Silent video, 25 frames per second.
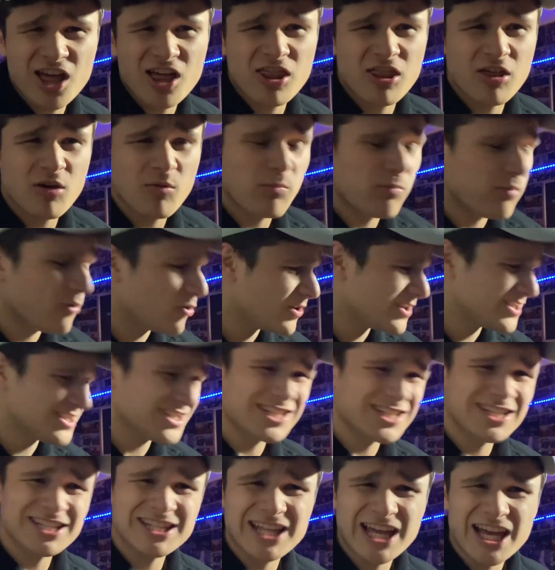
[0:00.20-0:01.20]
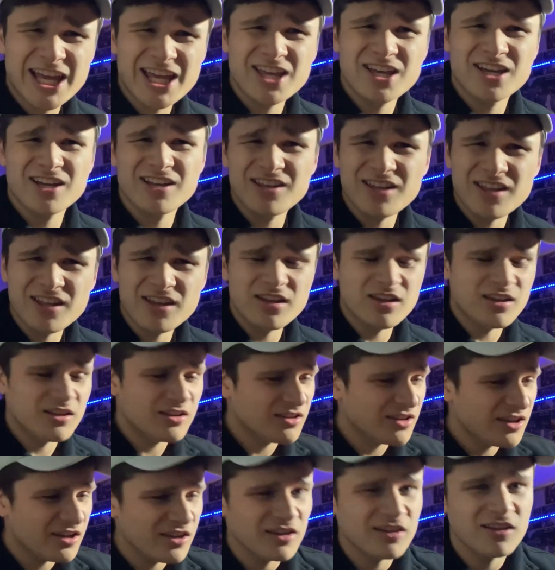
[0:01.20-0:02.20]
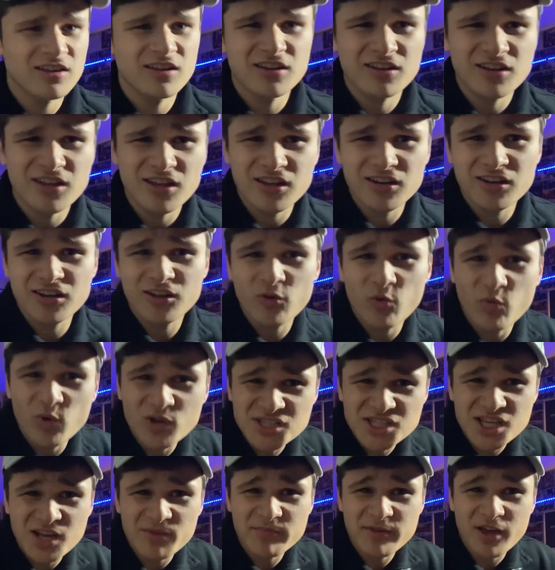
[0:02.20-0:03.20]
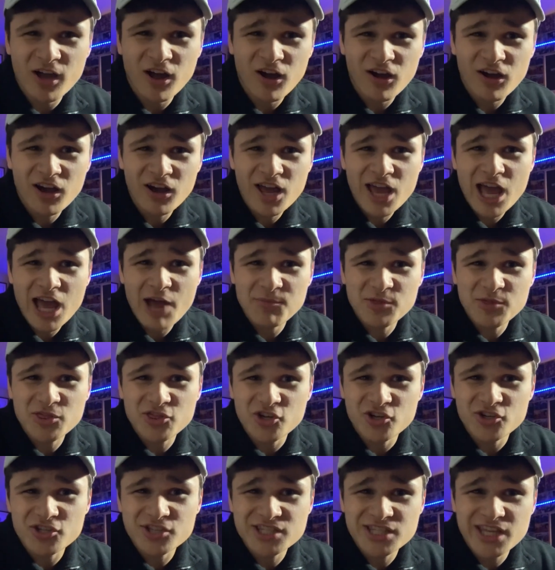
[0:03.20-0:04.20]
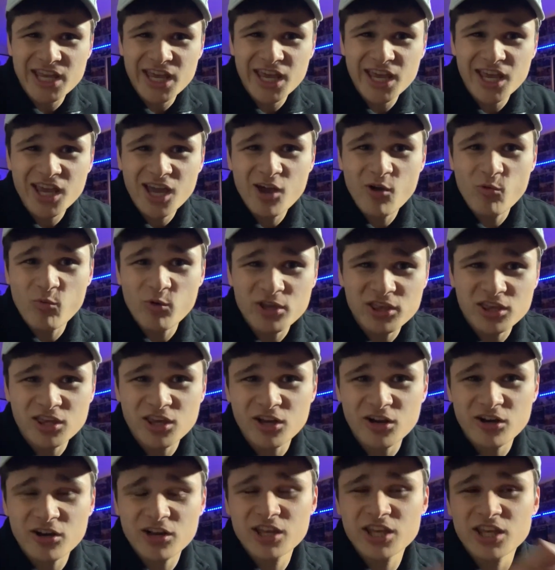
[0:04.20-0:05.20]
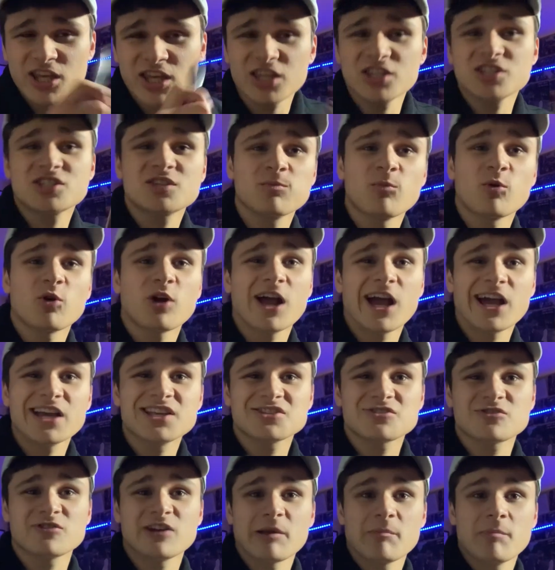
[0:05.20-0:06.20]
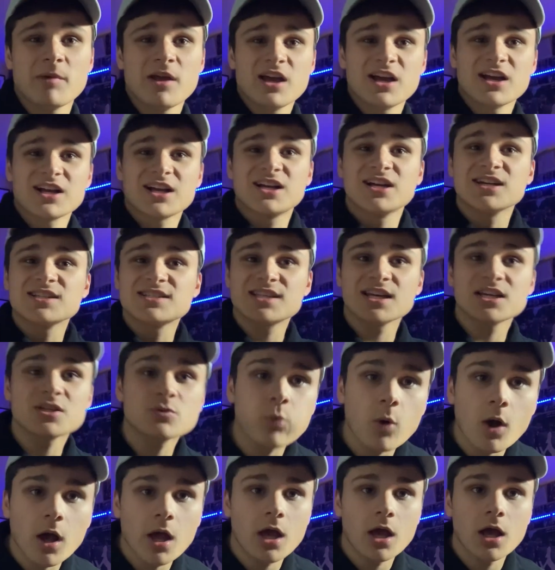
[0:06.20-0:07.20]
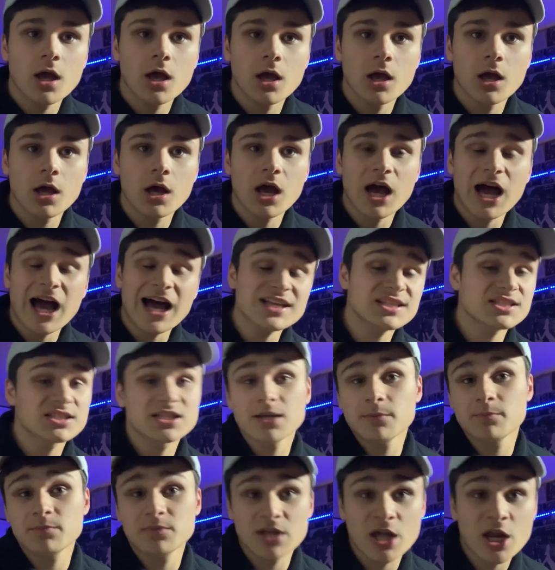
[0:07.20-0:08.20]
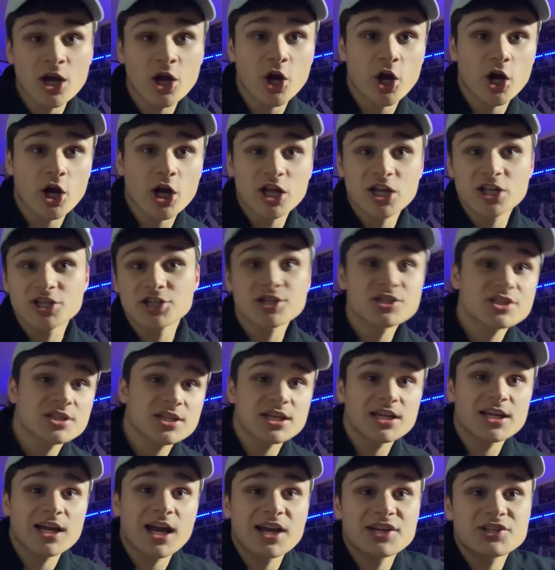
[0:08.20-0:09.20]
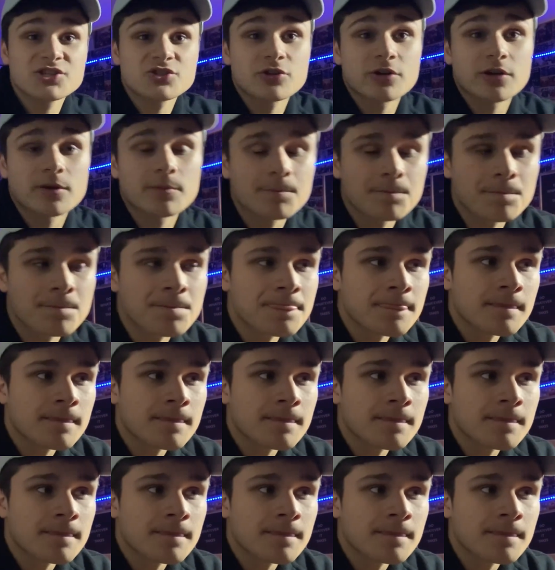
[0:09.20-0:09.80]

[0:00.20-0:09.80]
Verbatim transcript: The boys are laying. No, no, no, no, no. What's up, y'all? Happy Thursday. We're here eating some more ice cream. Because guess what? I skipped dinner just to eat ice cream.